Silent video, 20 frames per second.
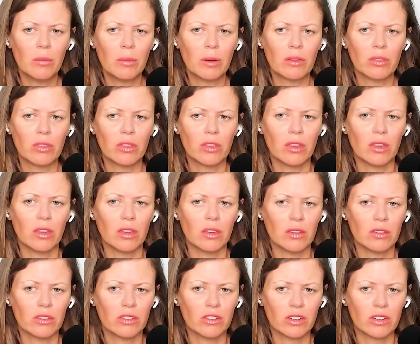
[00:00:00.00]
about
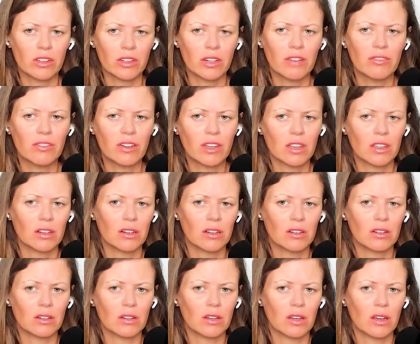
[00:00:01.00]
the
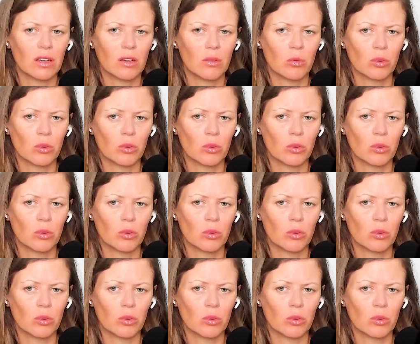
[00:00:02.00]
significant uh,